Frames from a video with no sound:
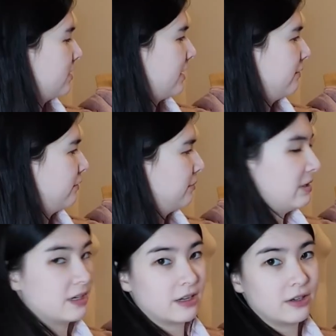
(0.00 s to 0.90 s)
Time for
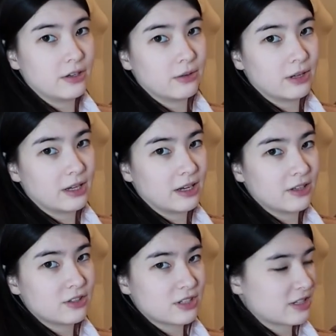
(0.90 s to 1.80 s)
me to undo it, and
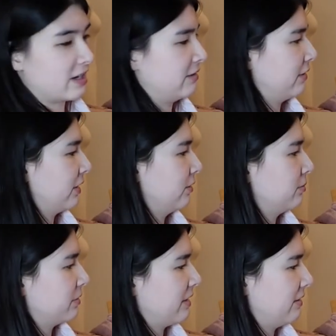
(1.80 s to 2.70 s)
it's just kind of like
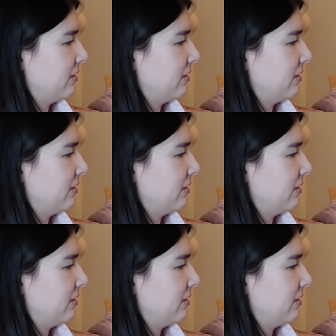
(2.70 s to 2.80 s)
looped around